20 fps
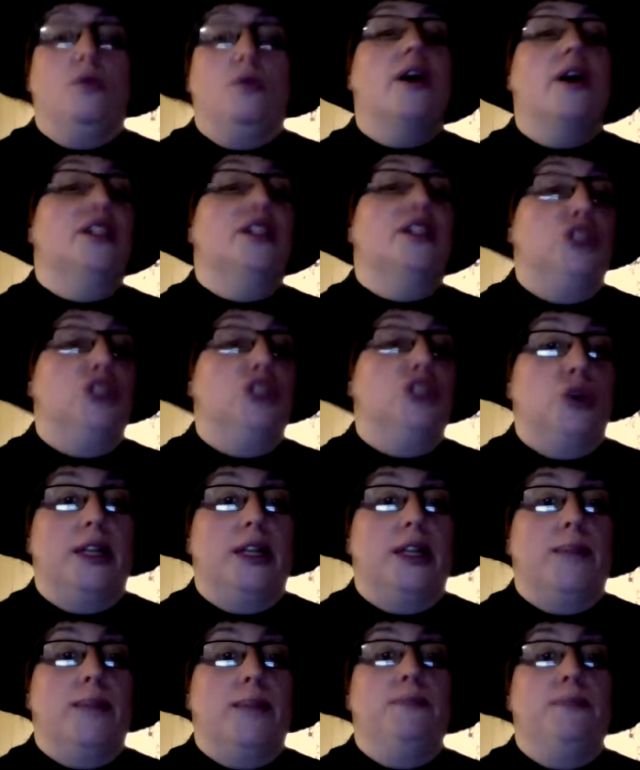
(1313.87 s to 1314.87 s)
wanted to
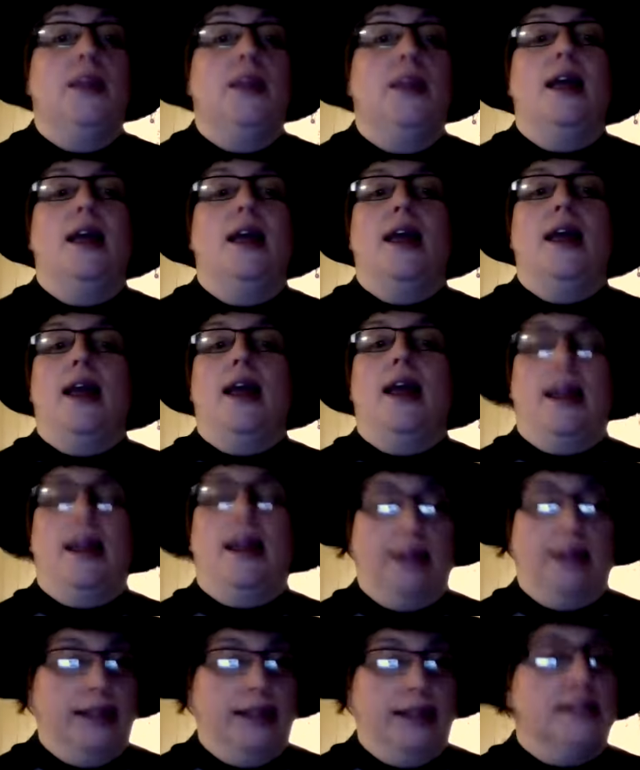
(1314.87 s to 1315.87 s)
join them, and
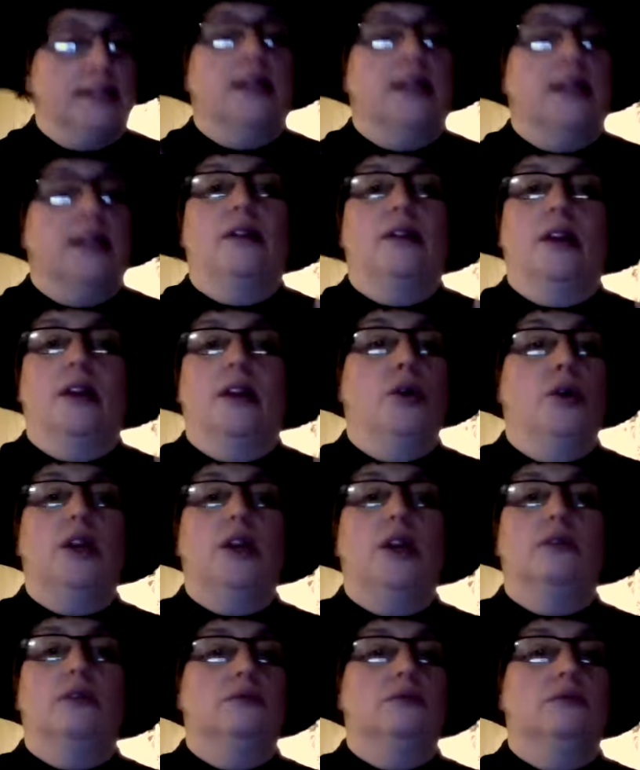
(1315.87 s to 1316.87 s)
they listened. They they agreed.